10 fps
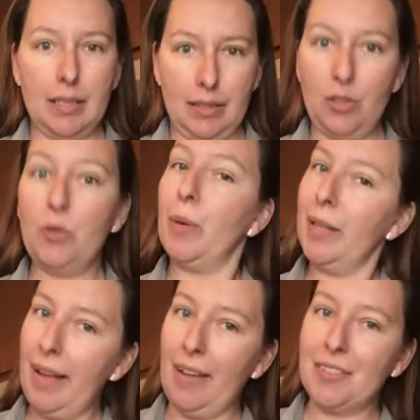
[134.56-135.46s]
you
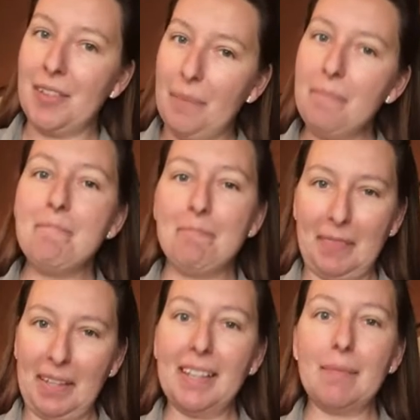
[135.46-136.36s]
will have some
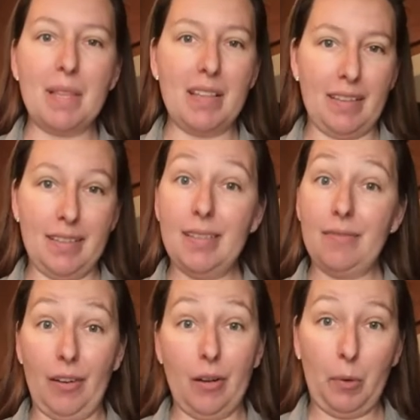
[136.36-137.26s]
because it's
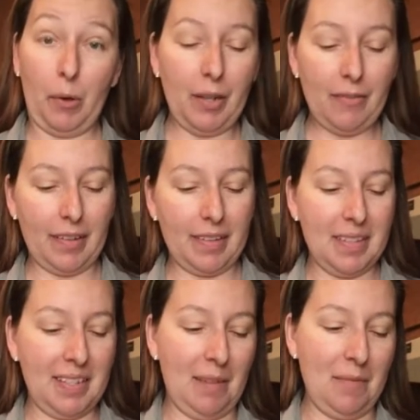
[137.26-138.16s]
very prolific
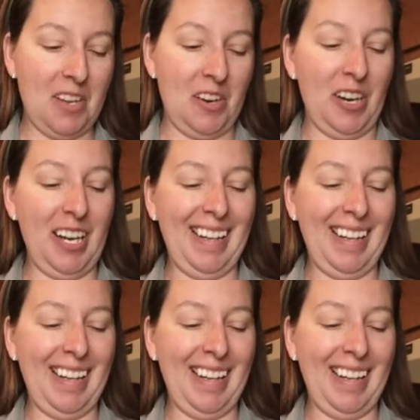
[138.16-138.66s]
this time of year,